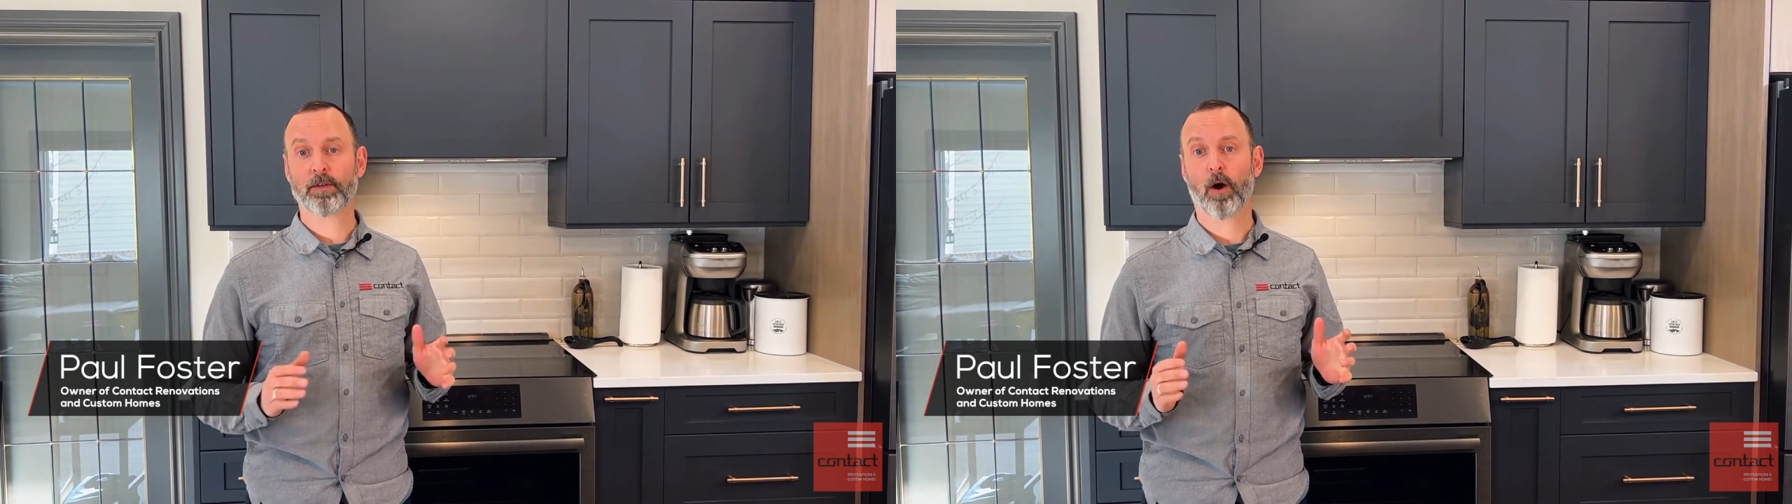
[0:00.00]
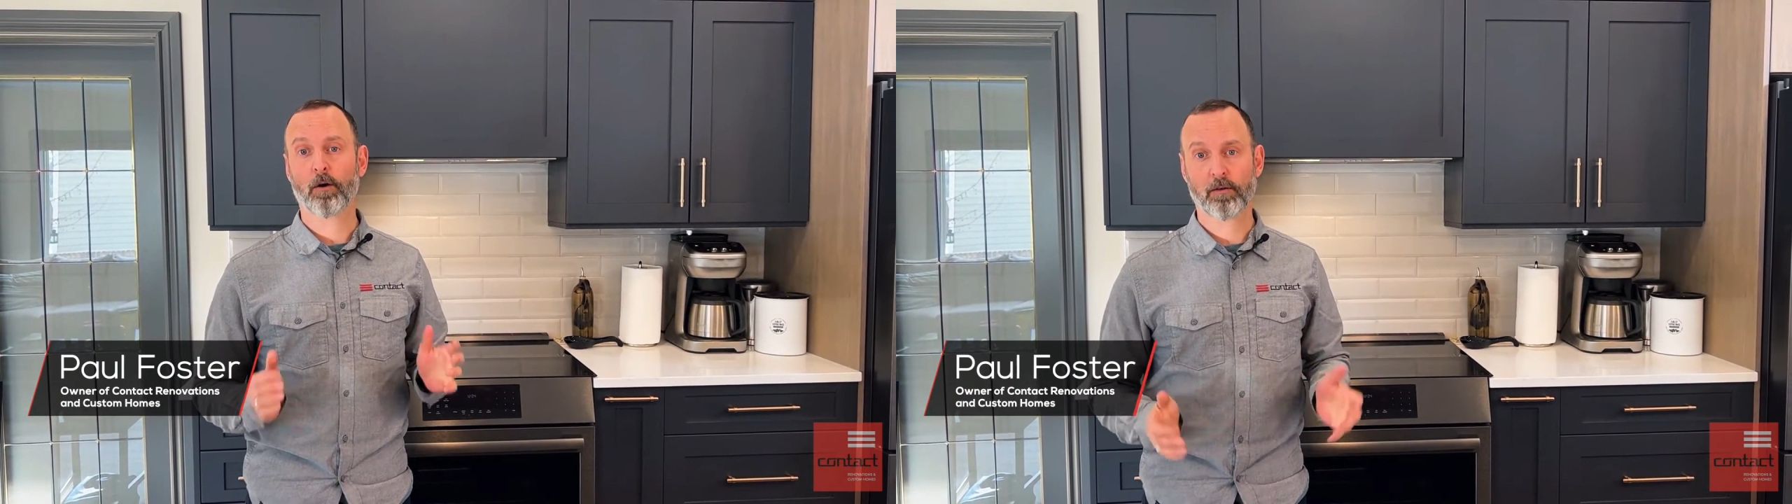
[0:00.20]

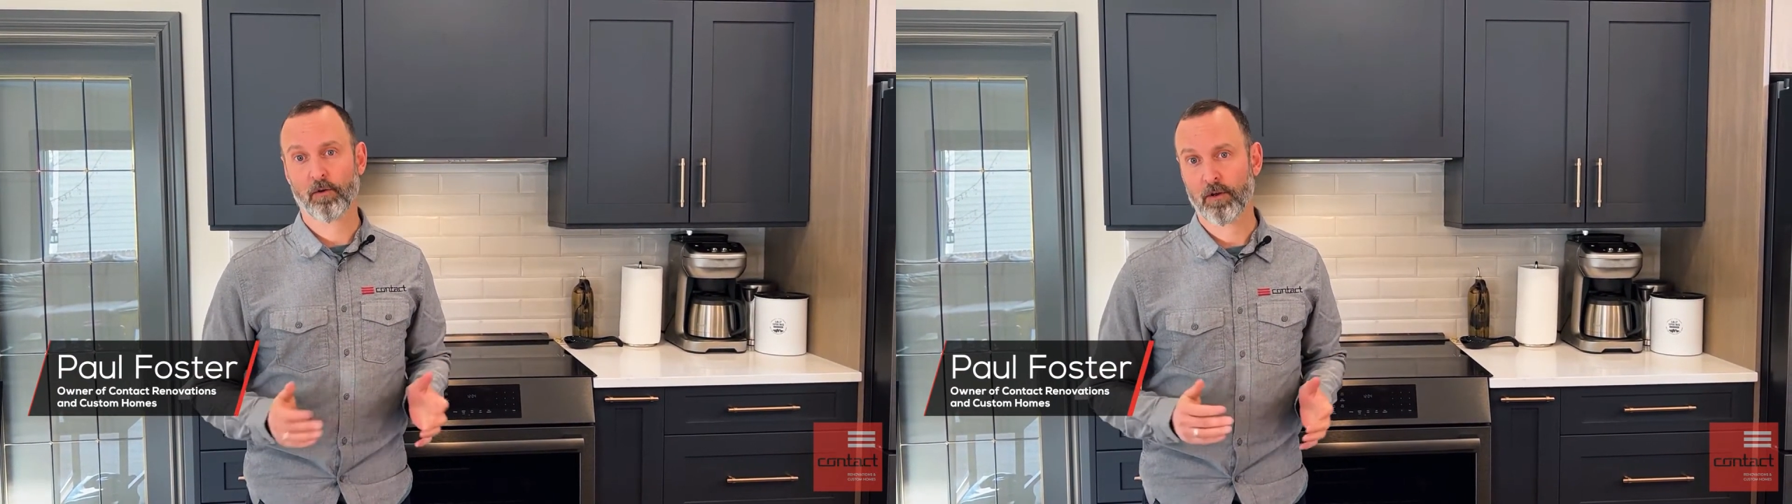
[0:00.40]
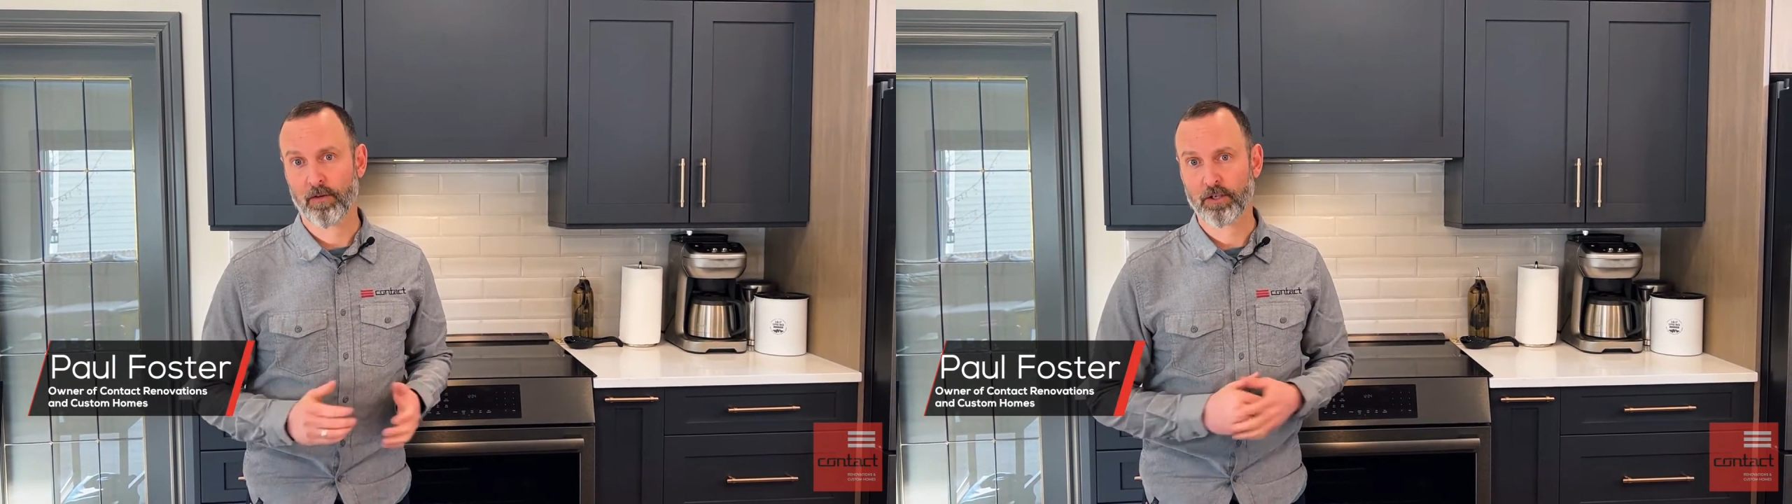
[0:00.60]
of The Art of
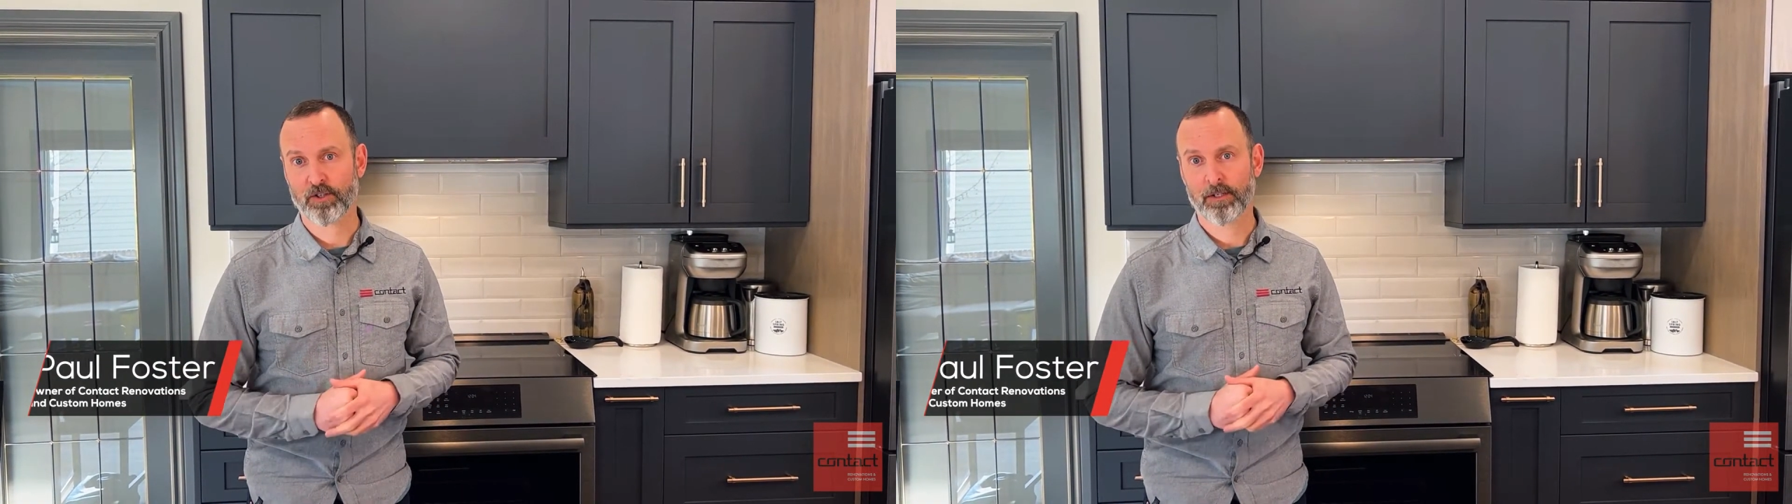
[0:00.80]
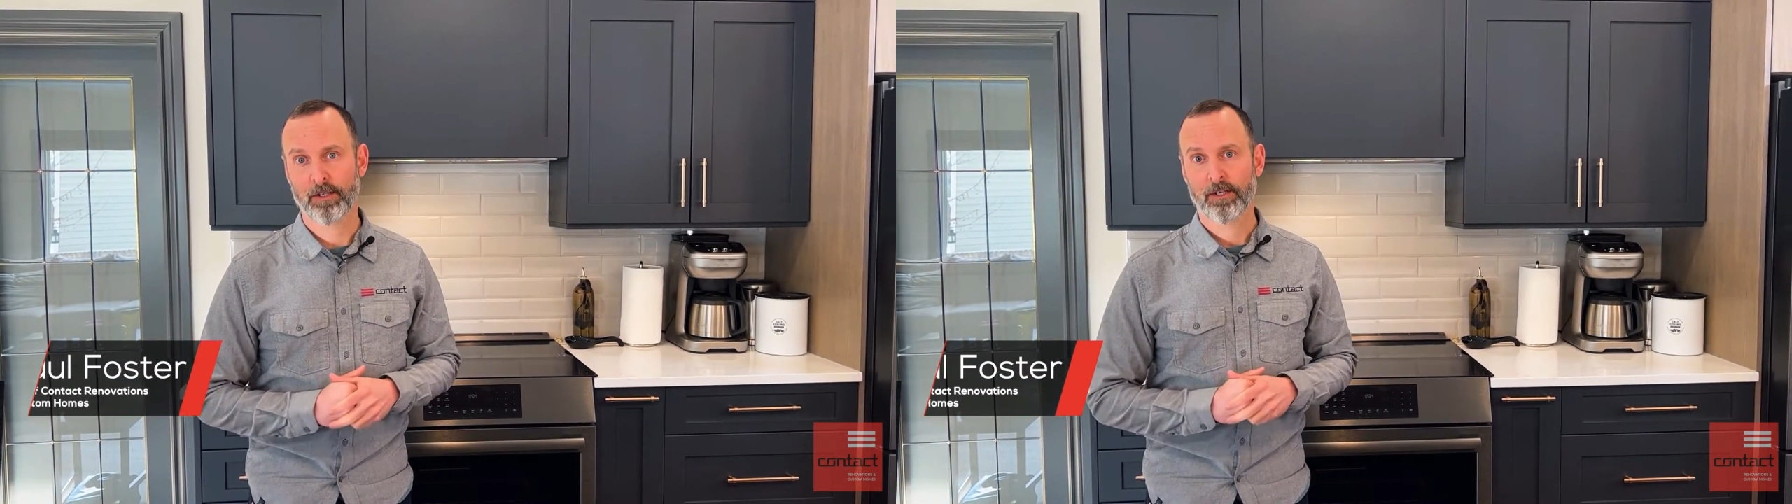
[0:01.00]

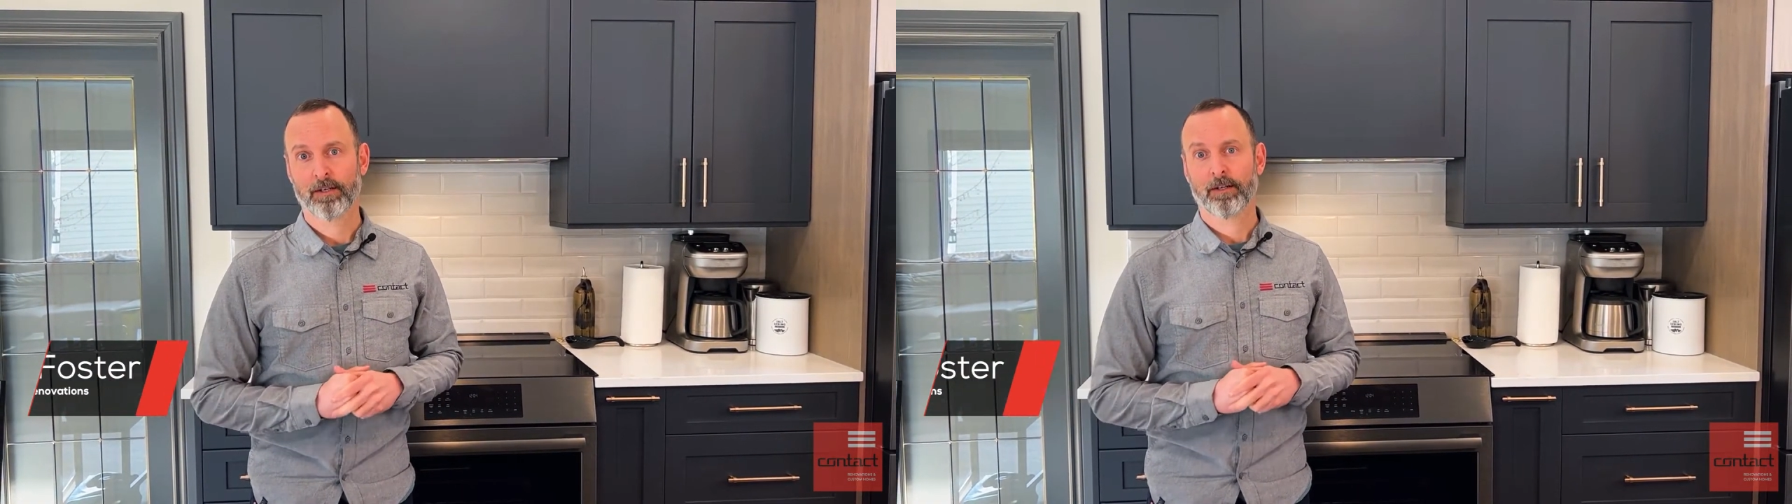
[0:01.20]
Renovation.